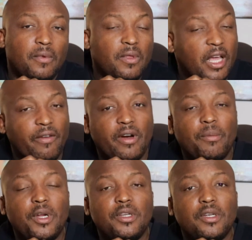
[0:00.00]
Thank you very
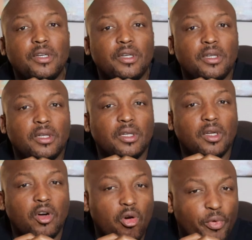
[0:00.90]
much.
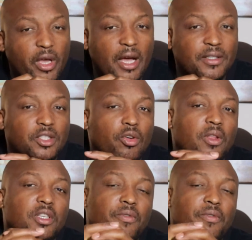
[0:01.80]
Hope you guys enjoyed this